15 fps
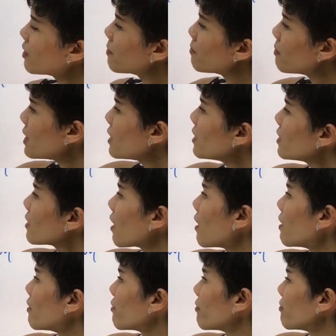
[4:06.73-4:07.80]
Meaning
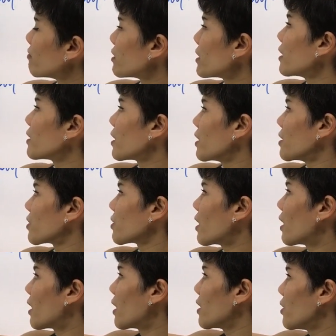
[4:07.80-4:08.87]
of sentence
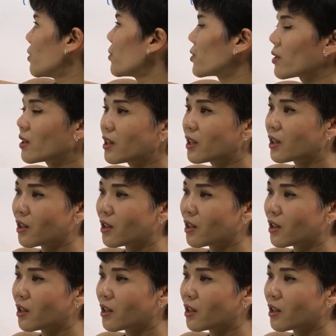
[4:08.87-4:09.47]
are usually